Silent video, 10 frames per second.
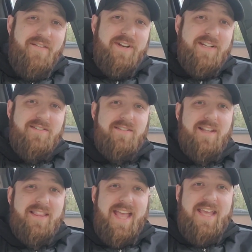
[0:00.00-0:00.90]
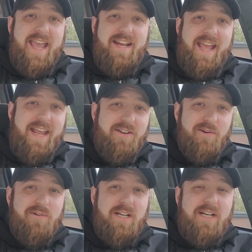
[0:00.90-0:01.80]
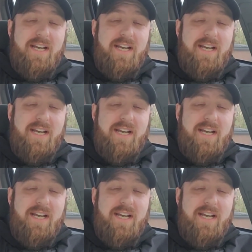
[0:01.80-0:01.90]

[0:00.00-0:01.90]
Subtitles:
evidence that they can't handle